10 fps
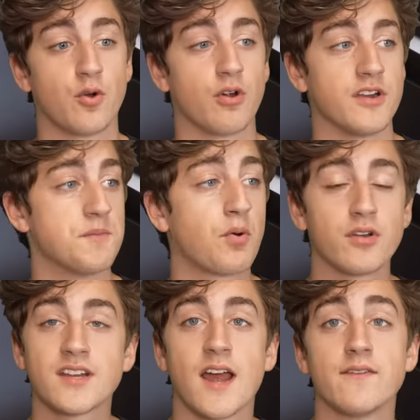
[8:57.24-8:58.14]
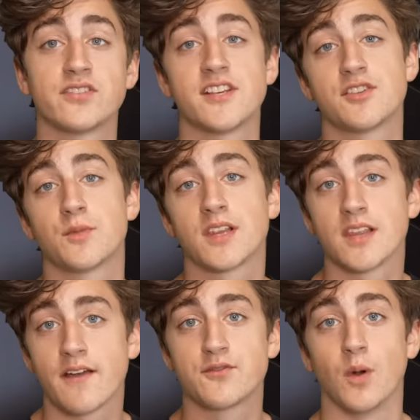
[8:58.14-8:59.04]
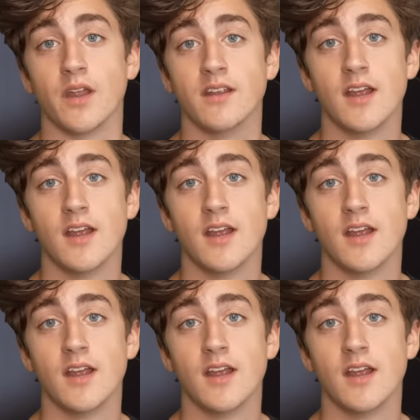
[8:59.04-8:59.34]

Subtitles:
or an important conversation with a loved one,